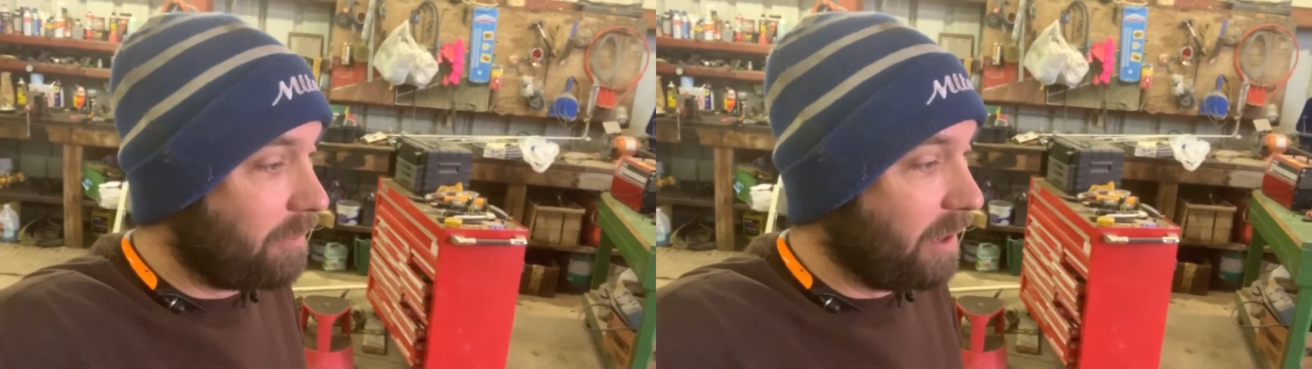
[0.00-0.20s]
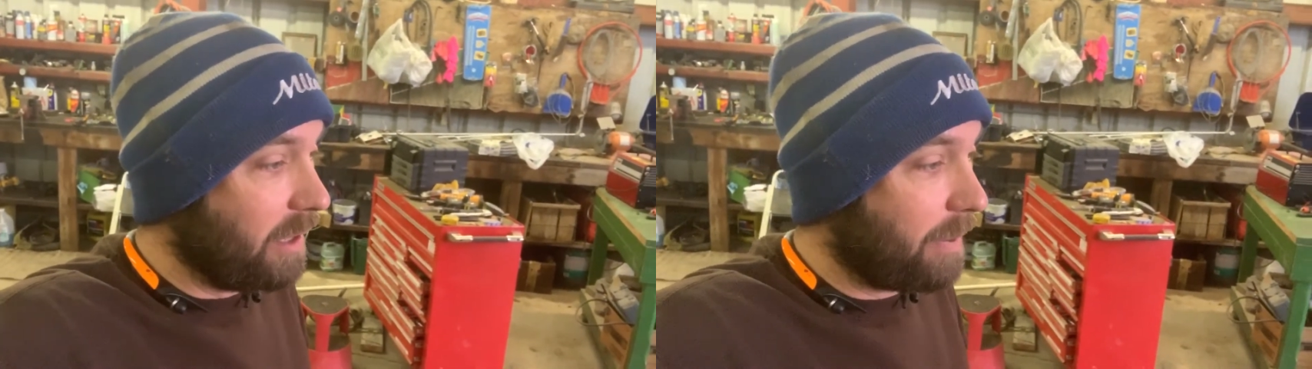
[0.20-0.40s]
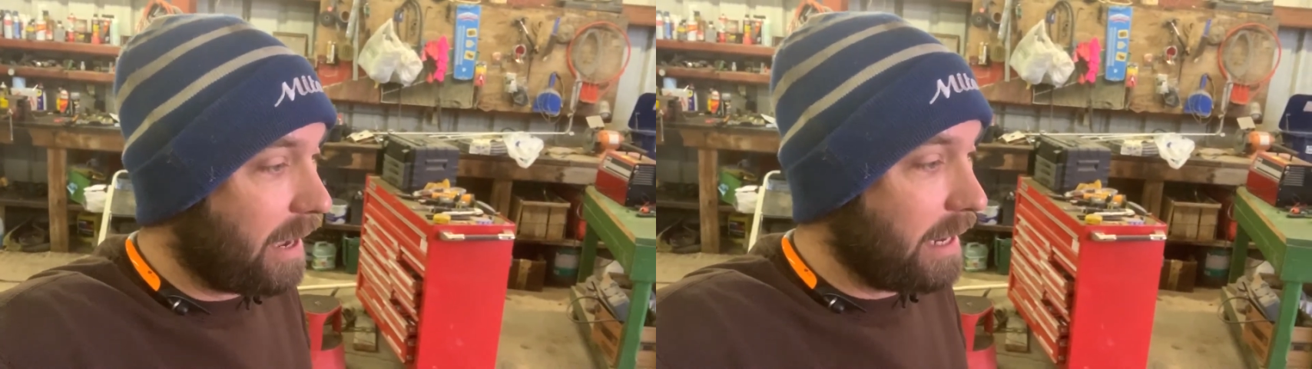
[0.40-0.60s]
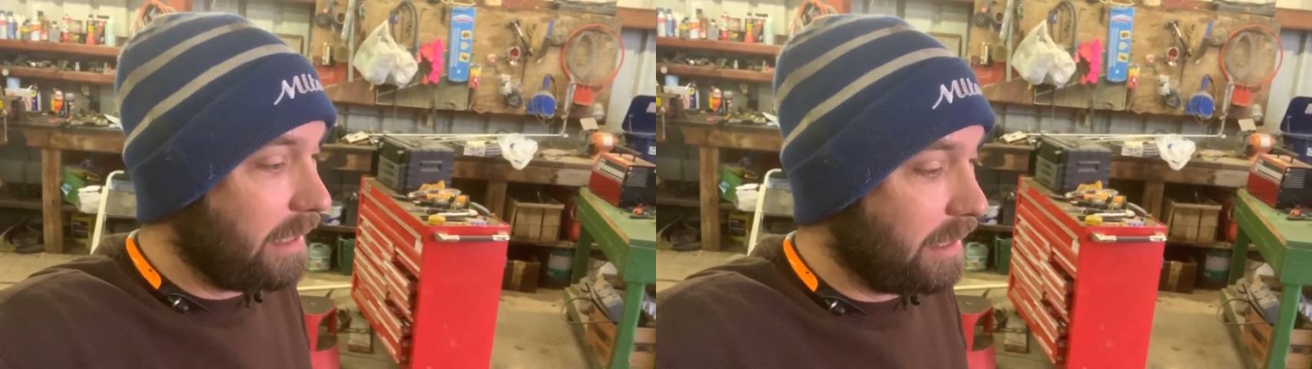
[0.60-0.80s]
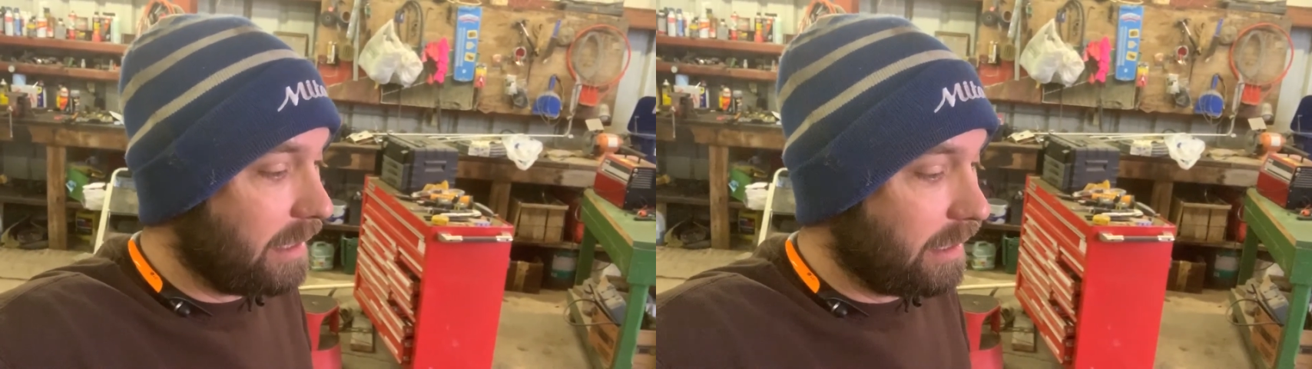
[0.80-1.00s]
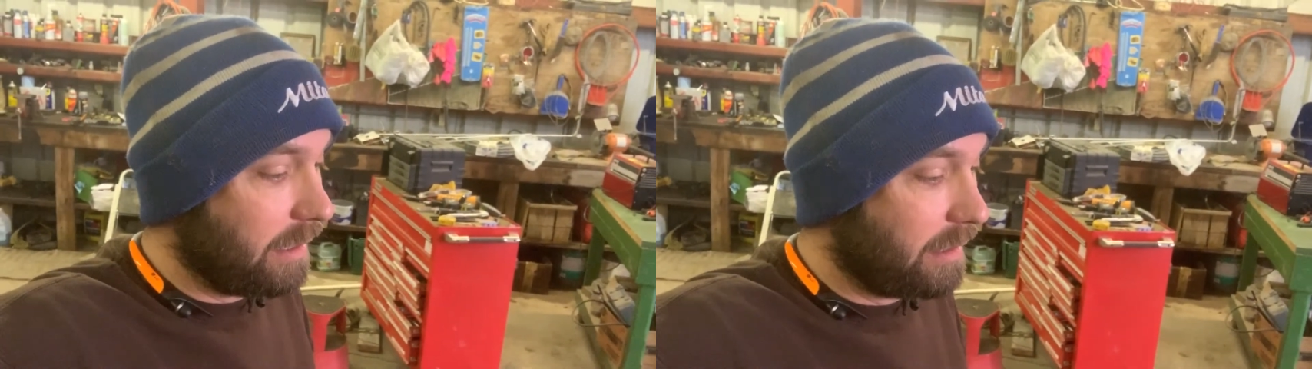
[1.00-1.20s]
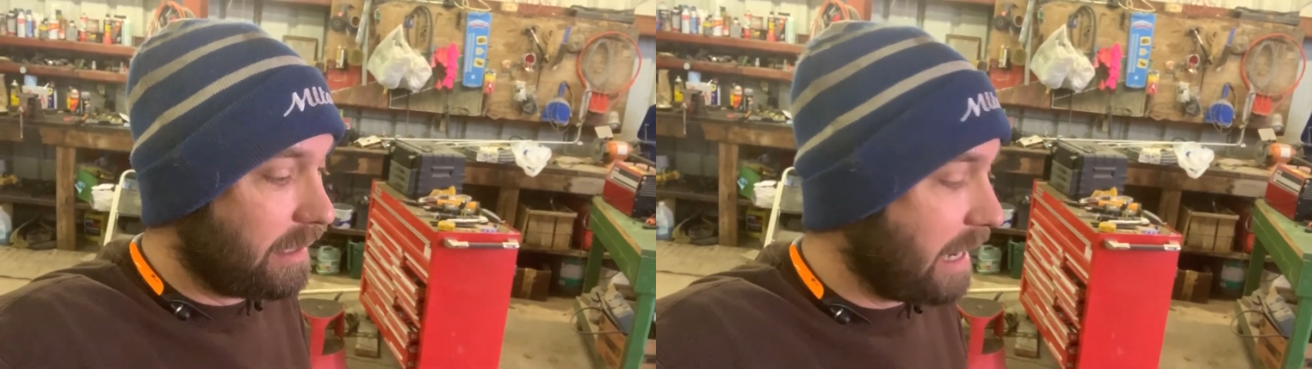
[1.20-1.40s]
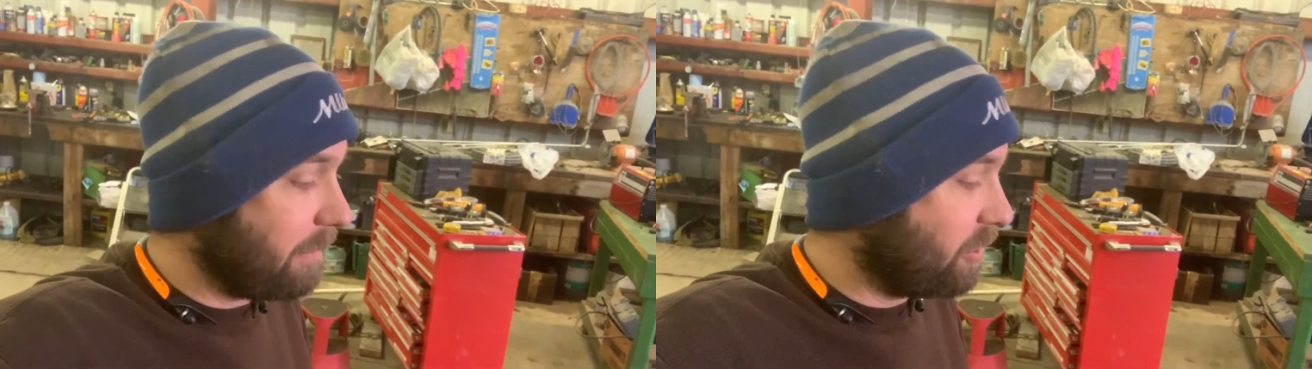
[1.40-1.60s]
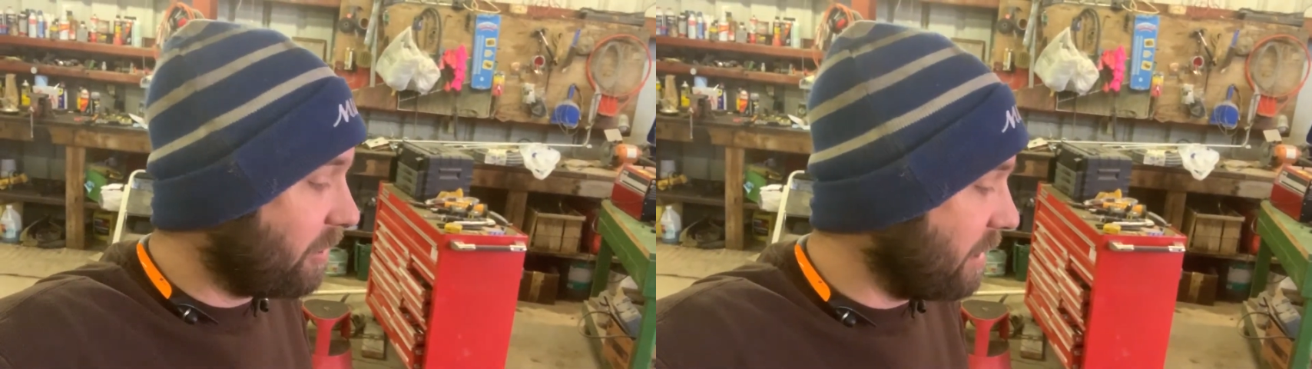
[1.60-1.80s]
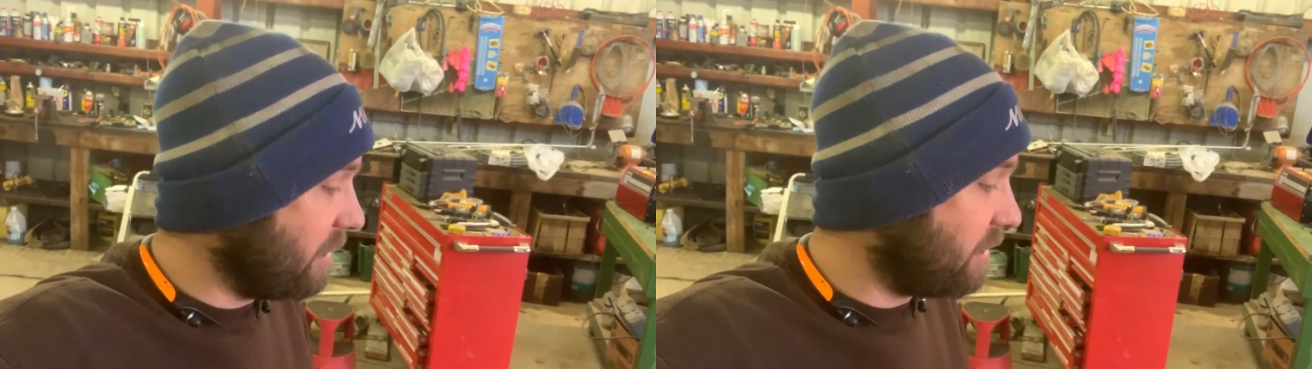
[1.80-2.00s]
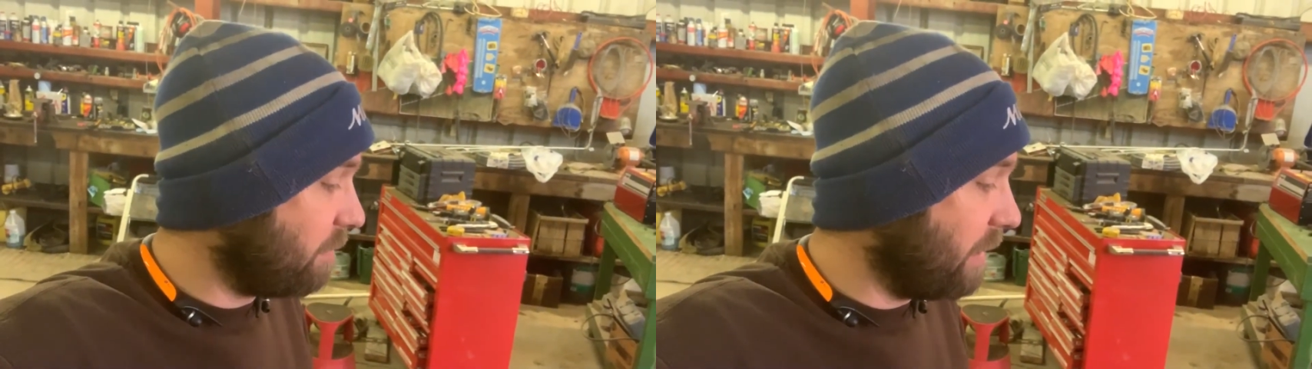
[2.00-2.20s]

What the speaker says: really behind the time crunch,